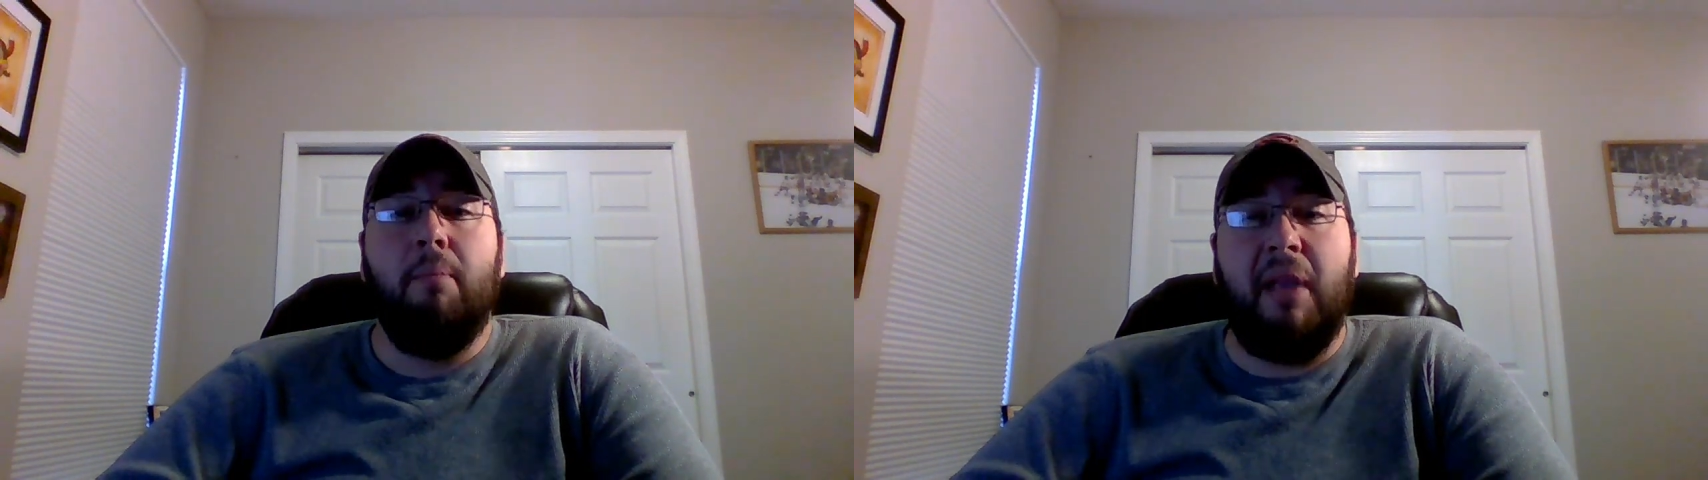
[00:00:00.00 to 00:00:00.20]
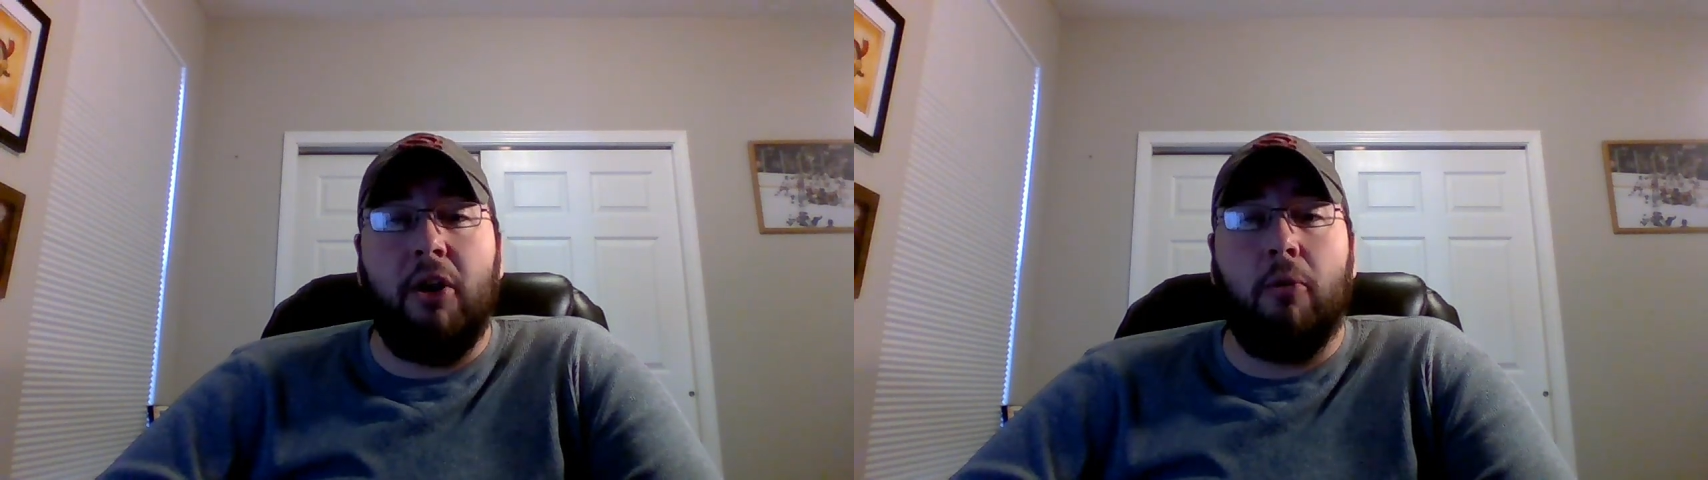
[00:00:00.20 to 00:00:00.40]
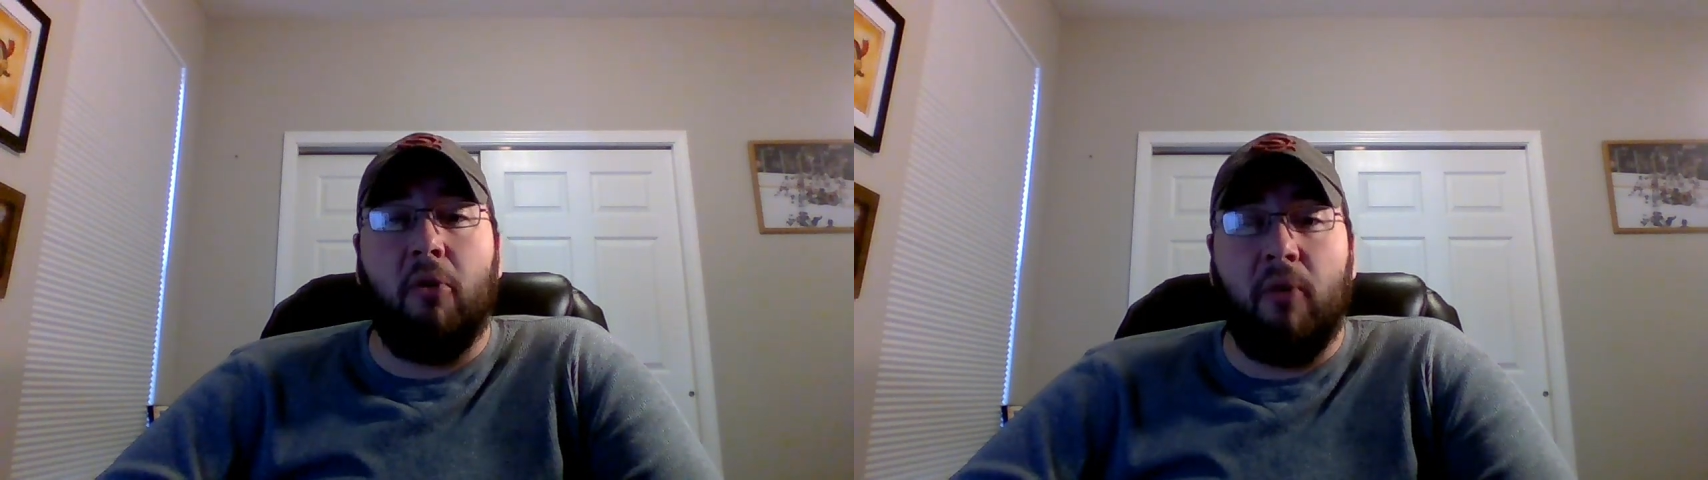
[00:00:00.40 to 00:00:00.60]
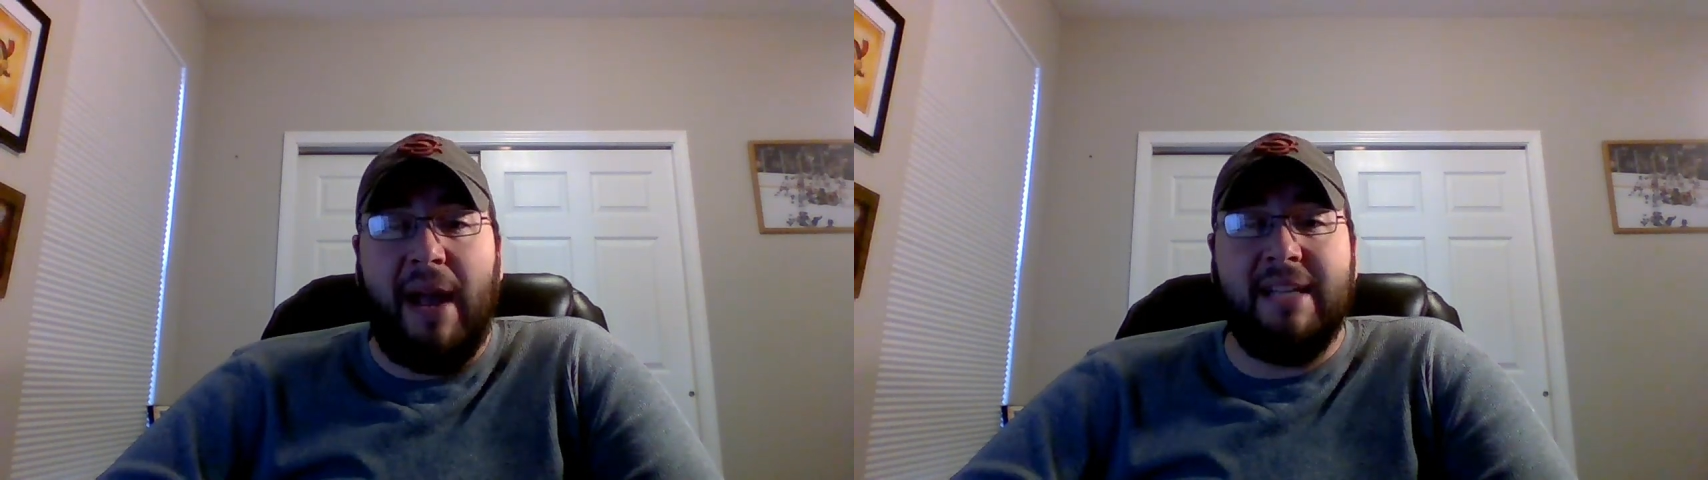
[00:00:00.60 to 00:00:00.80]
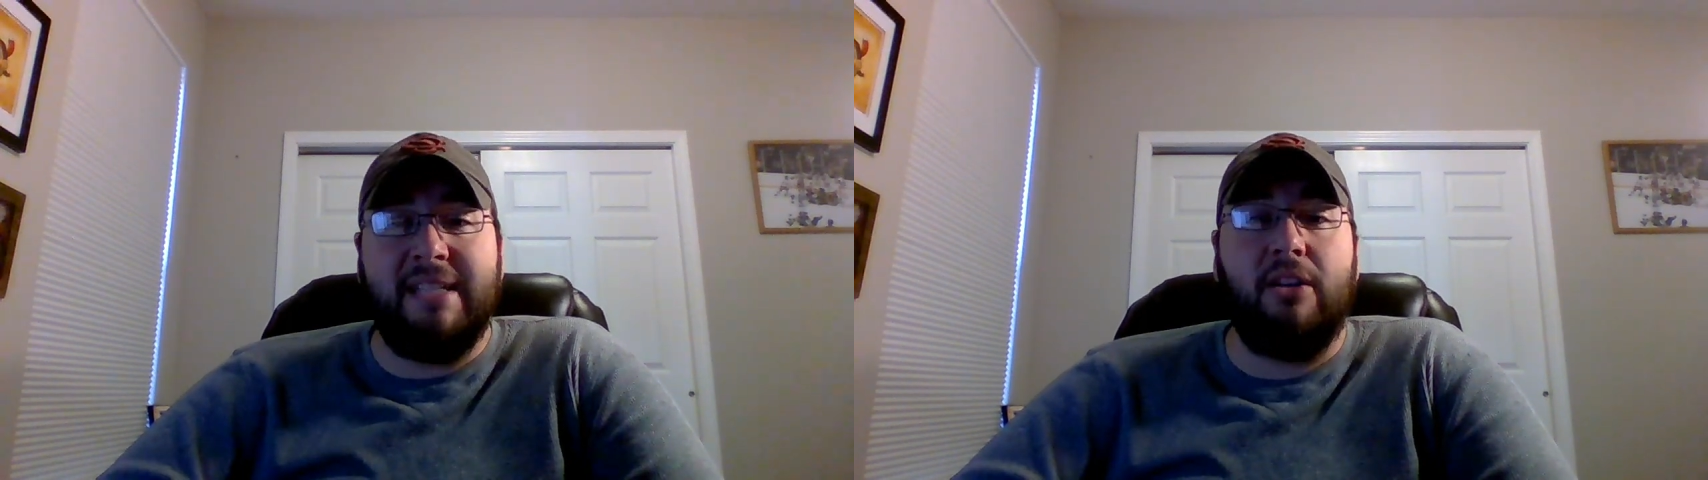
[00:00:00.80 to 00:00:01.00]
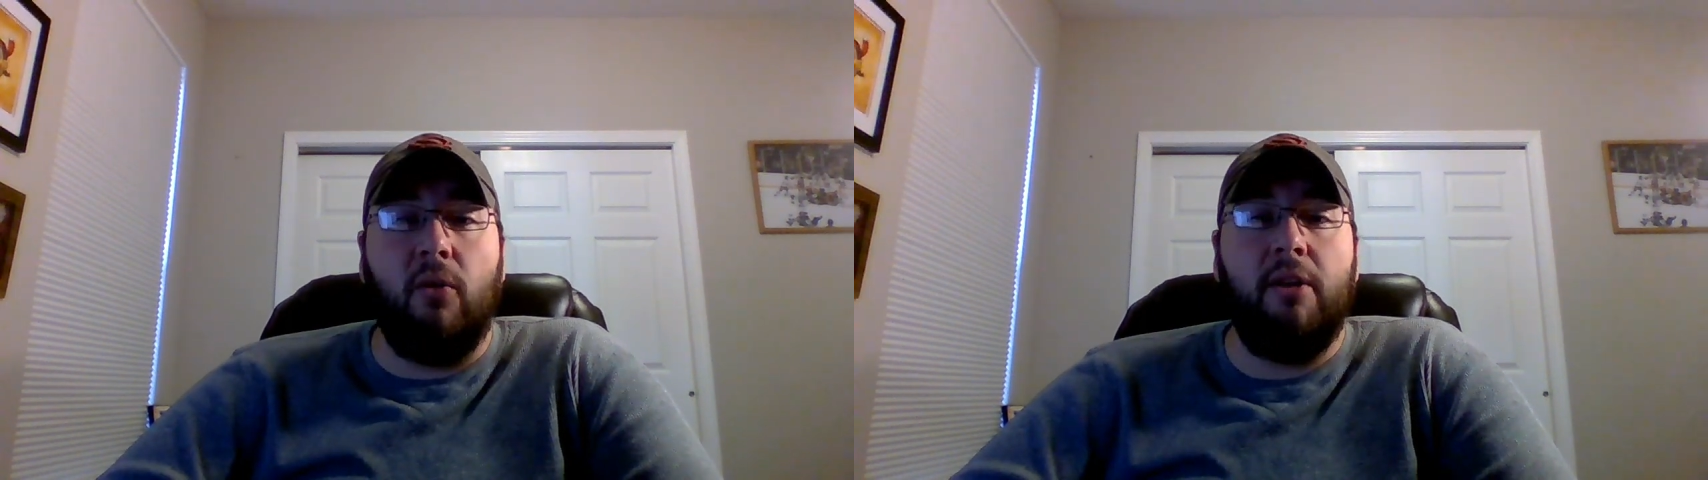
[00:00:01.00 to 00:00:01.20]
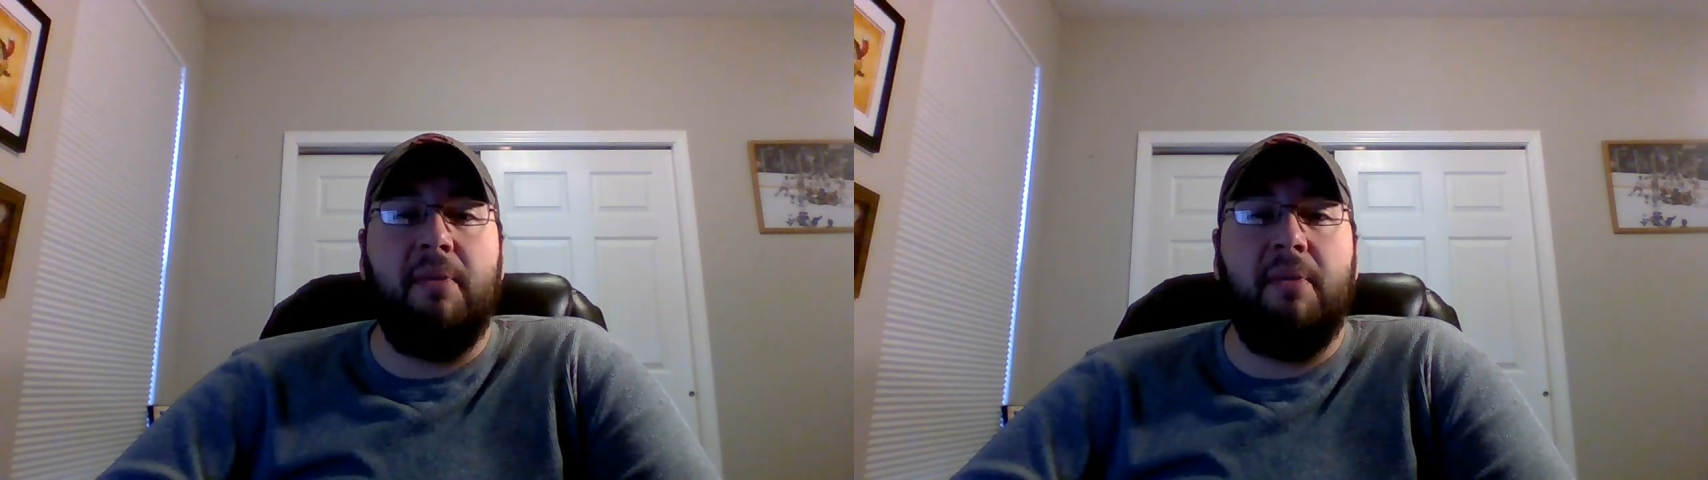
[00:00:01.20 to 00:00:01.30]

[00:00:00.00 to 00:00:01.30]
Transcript: Peter Mrazek going to